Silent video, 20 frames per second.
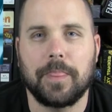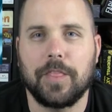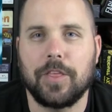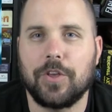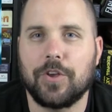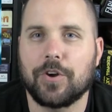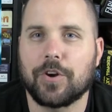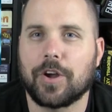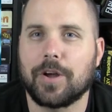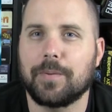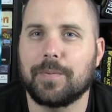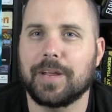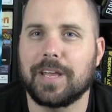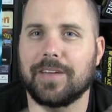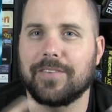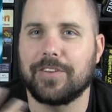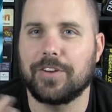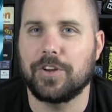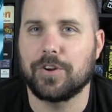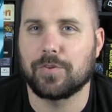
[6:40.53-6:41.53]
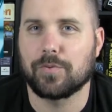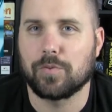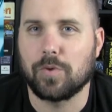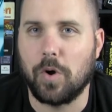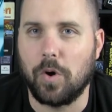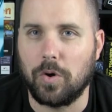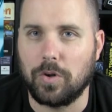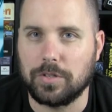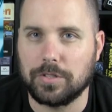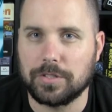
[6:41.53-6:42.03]
you're going to be given your
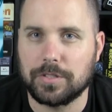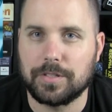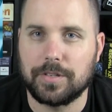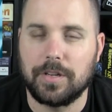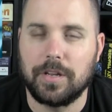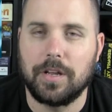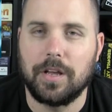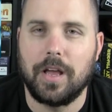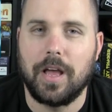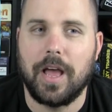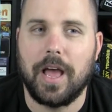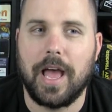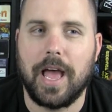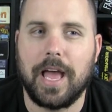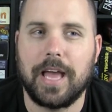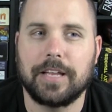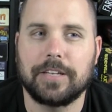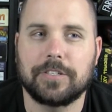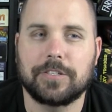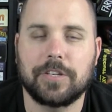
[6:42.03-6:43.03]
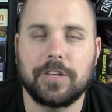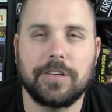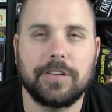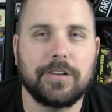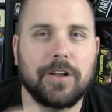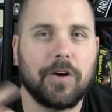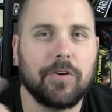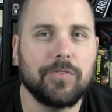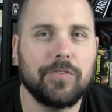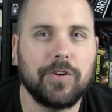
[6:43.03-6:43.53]
roles, and so you
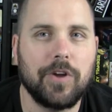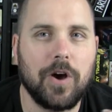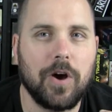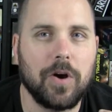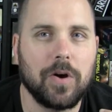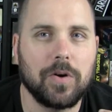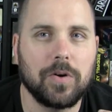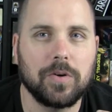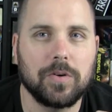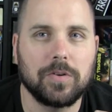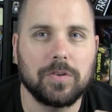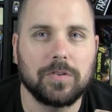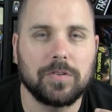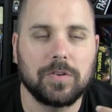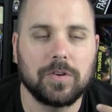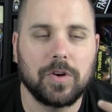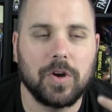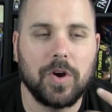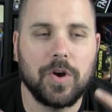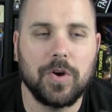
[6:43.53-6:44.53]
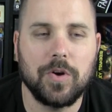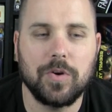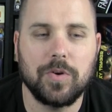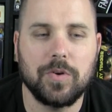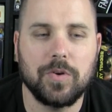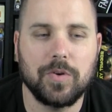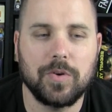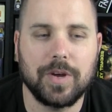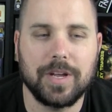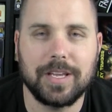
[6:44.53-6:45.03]
don't know
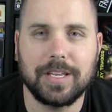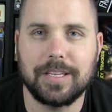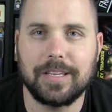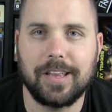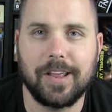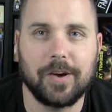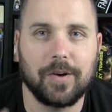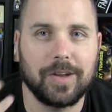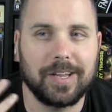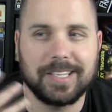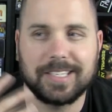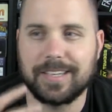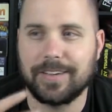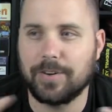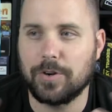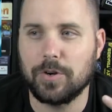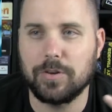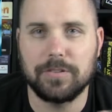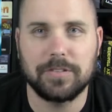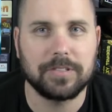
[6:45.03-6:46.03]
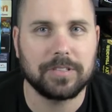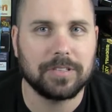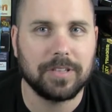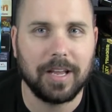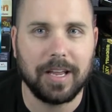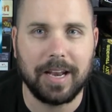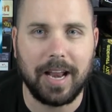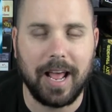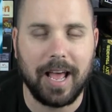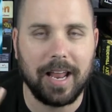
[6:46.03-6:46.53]
who is, you know, who's
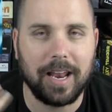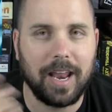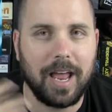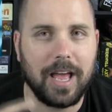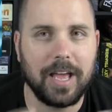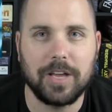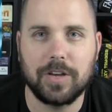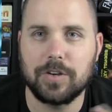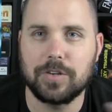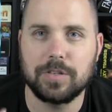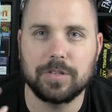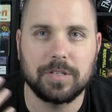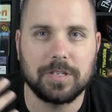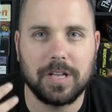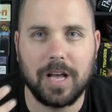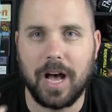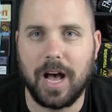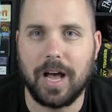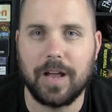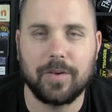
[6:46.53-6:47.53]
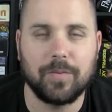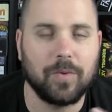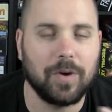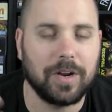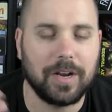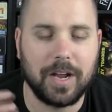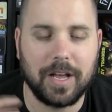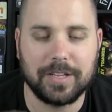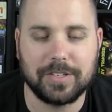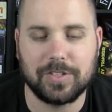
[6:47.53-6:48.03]
an ally, who's not, and
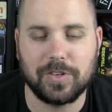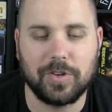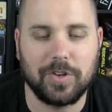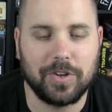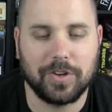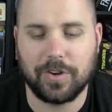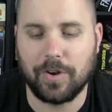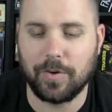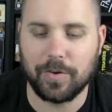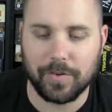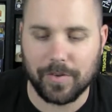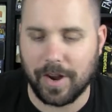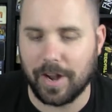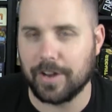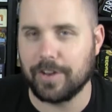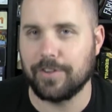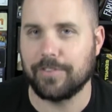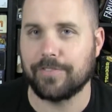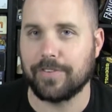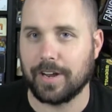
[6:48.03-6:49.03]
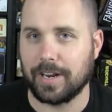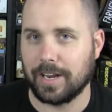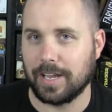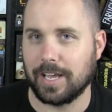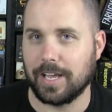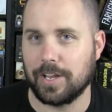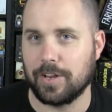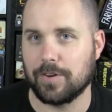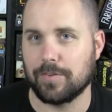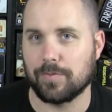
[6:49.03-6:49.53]
whatnot. So you're going around, you finally
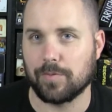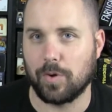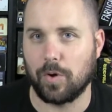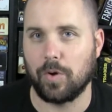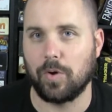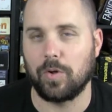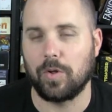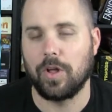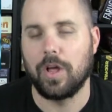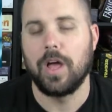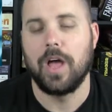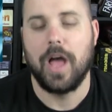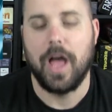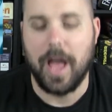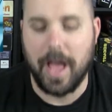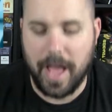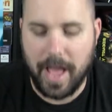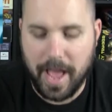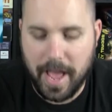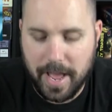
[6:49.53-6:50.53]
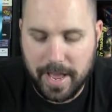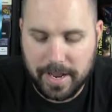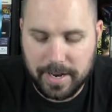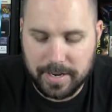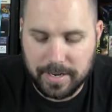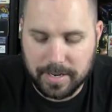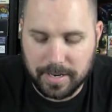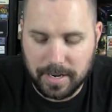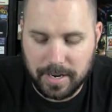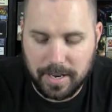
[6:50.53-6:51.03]
get your role,
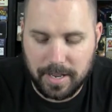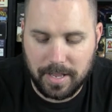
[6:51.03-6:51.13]
and